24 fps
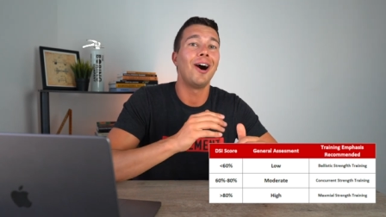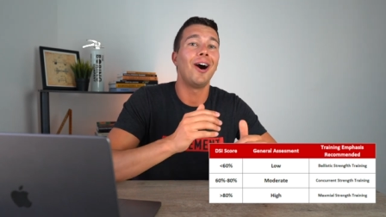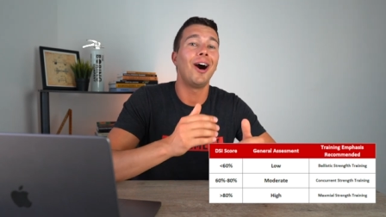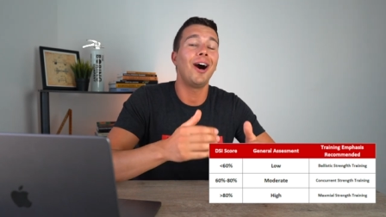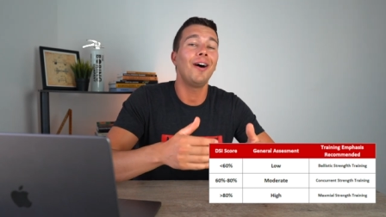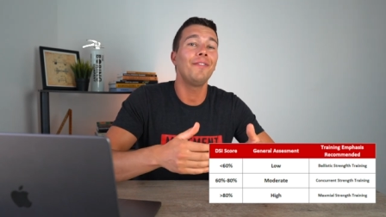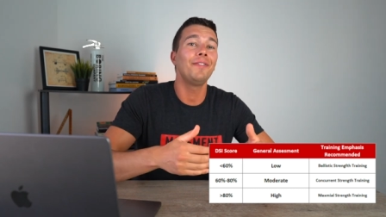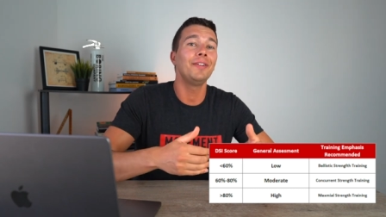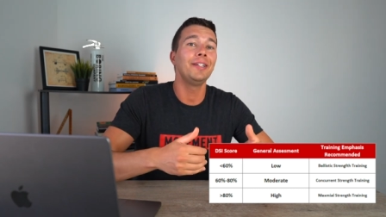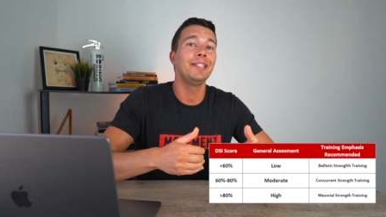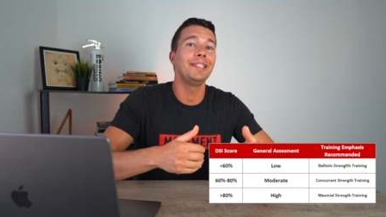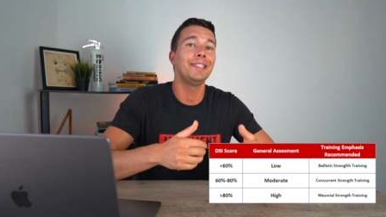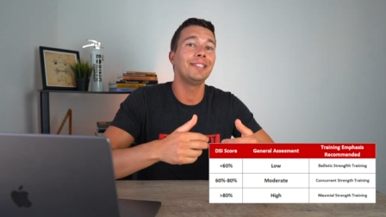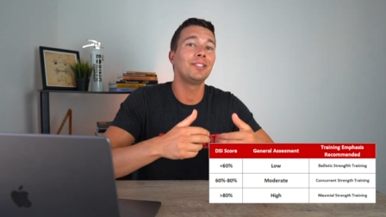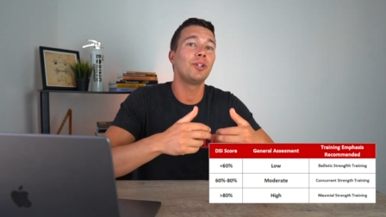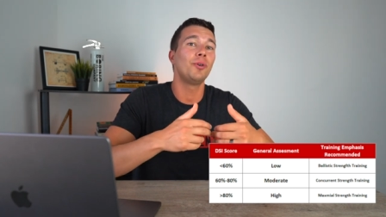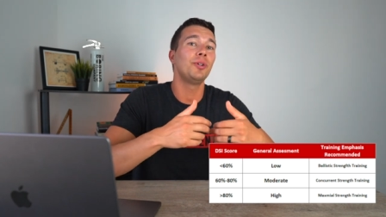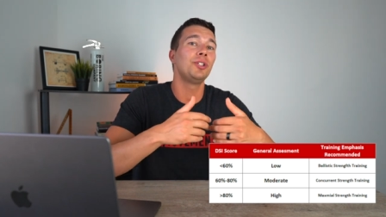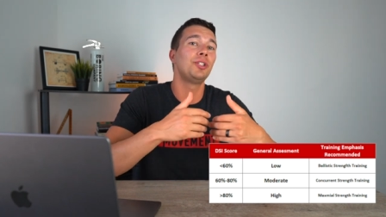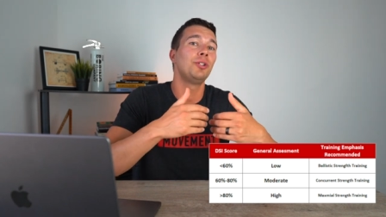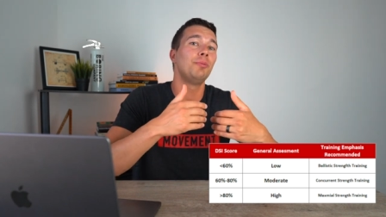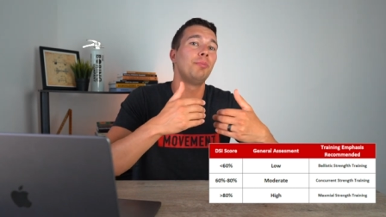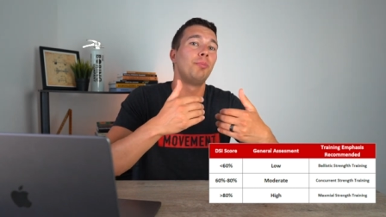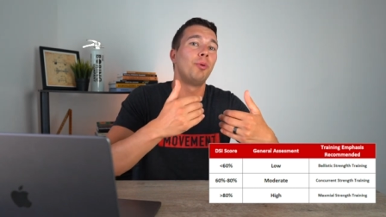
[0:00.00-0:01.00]
often he's
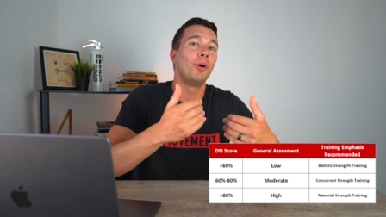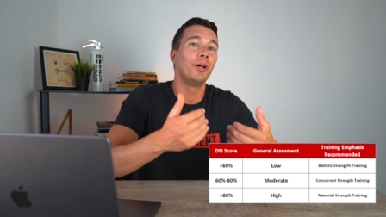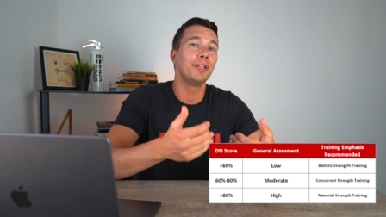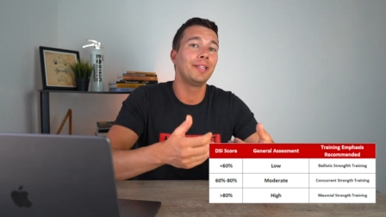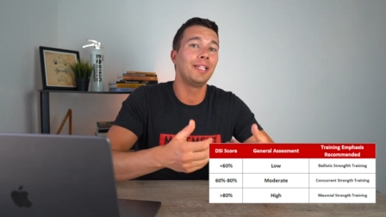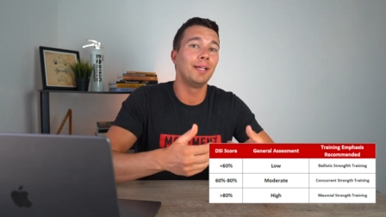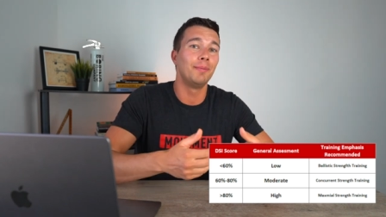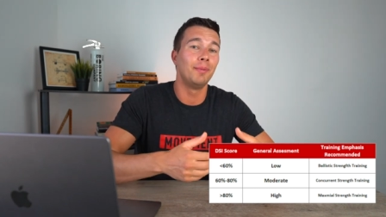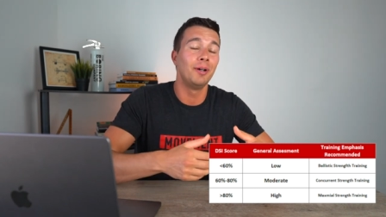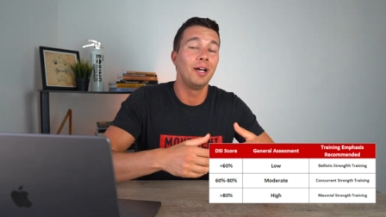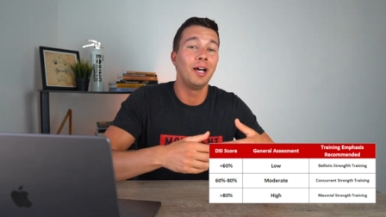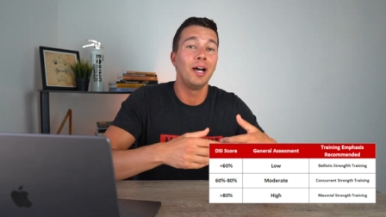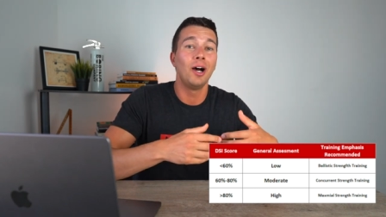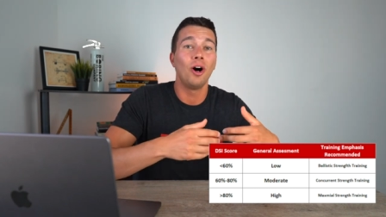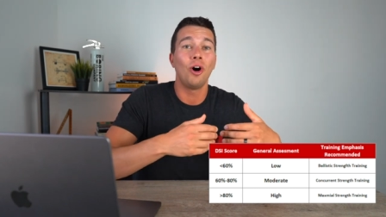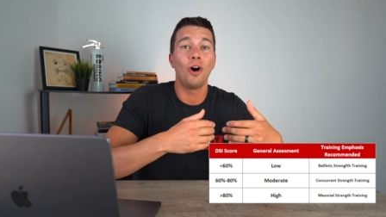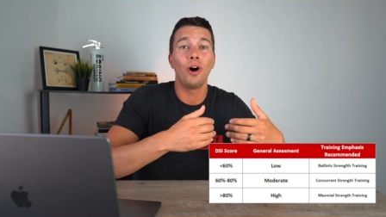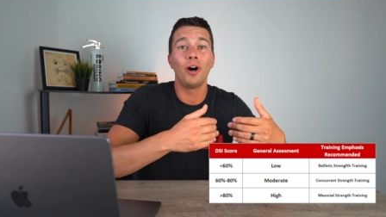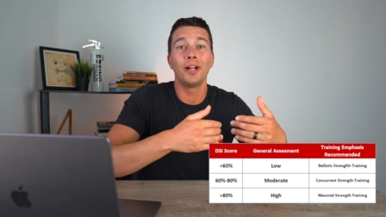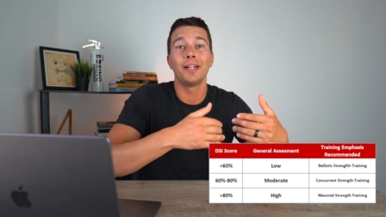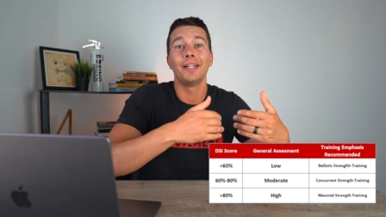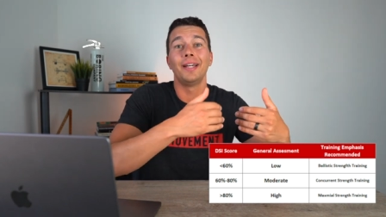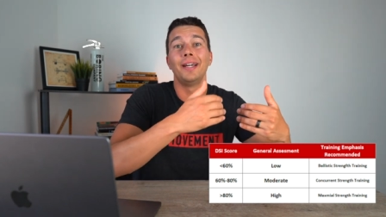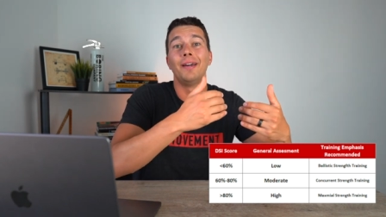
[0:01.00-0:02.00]
going to put them
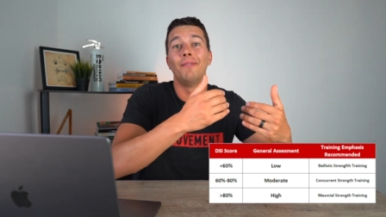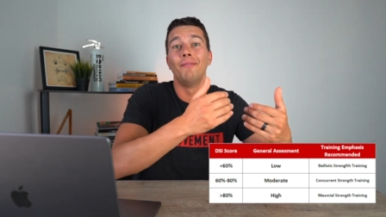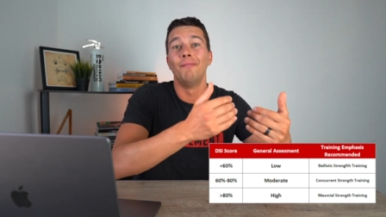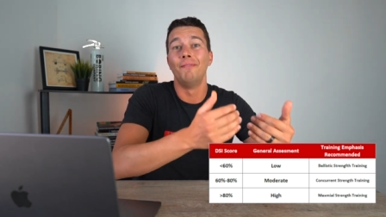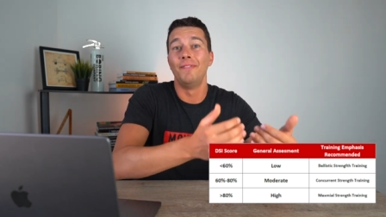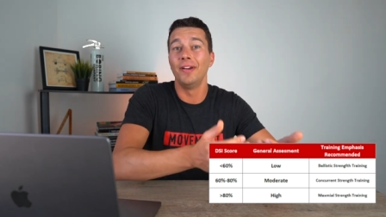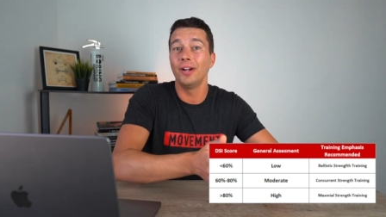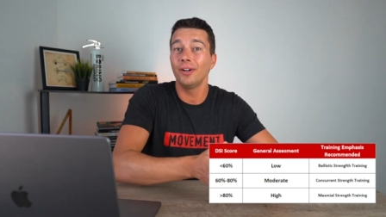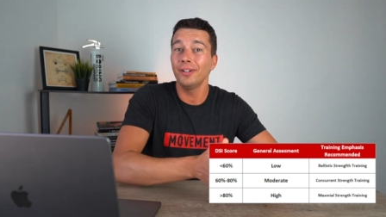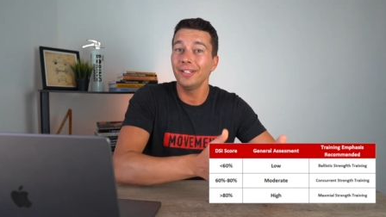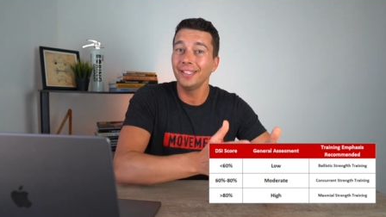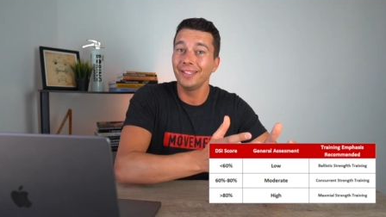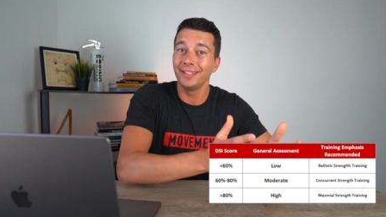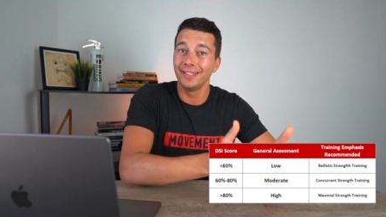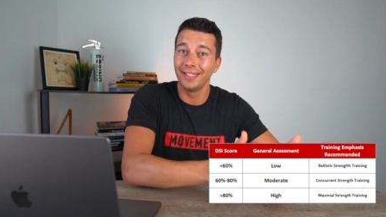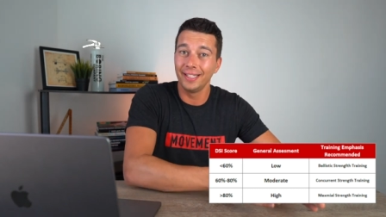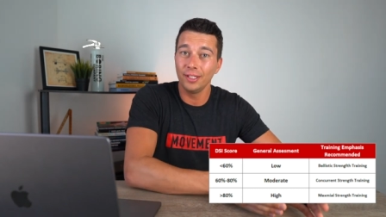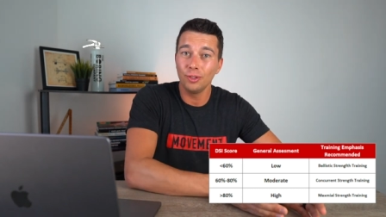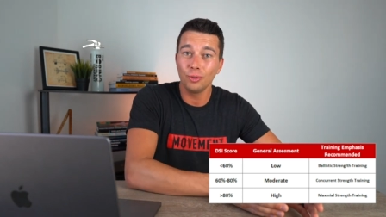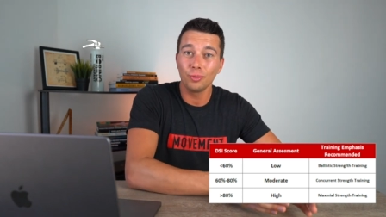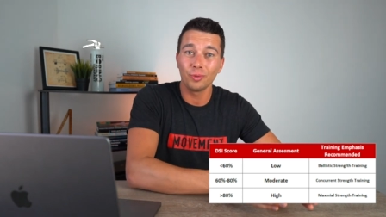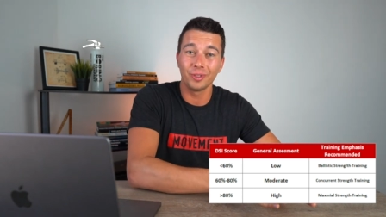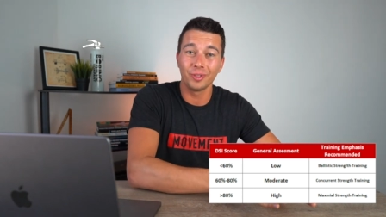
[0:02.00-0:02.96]
on very little